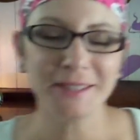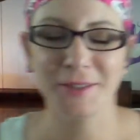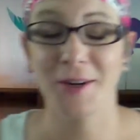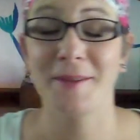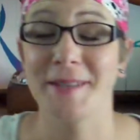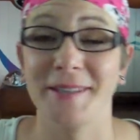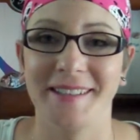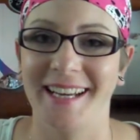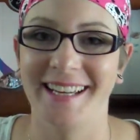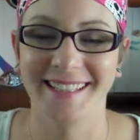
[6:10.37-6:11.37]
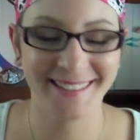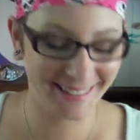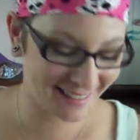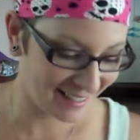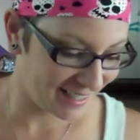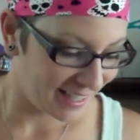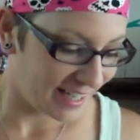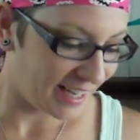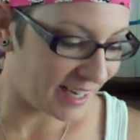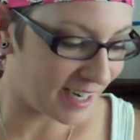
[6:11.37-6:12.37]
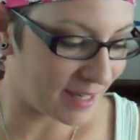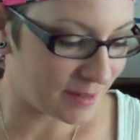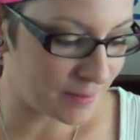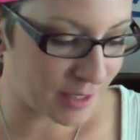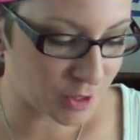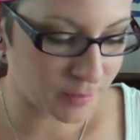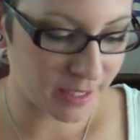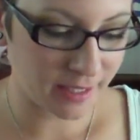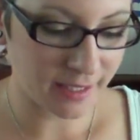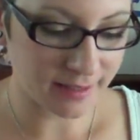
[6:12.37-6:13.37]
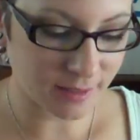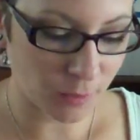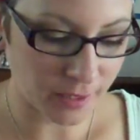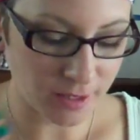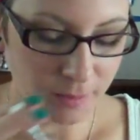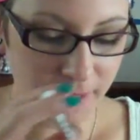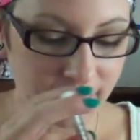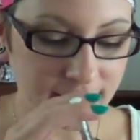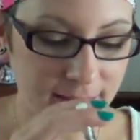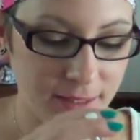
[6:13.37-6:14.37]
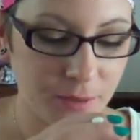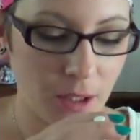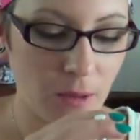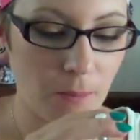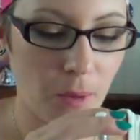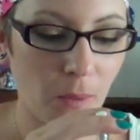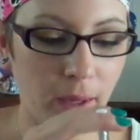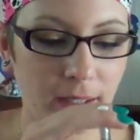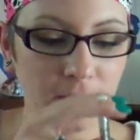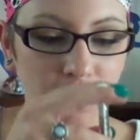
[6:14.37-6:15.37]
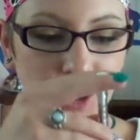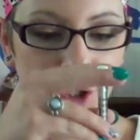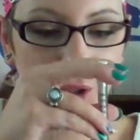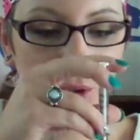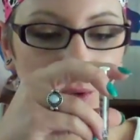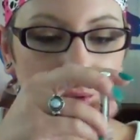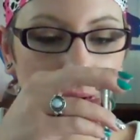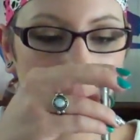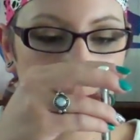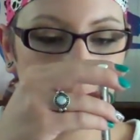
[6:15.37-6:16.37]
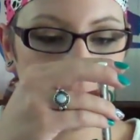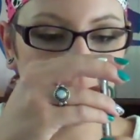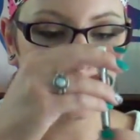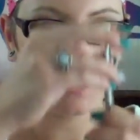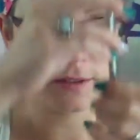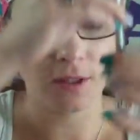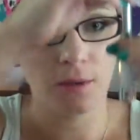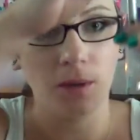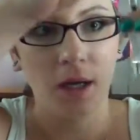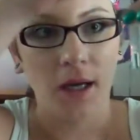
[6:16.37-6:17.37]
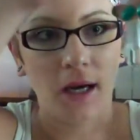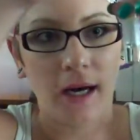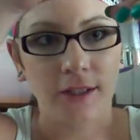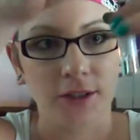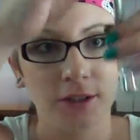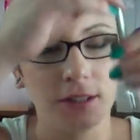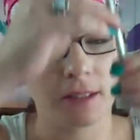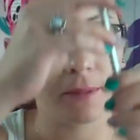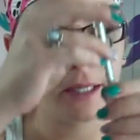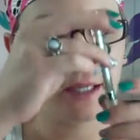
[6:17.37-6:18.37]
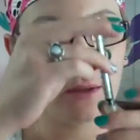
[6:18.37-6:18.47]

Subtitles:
strawberry next. The measurement is going to be 0.2 mils. So I just stick my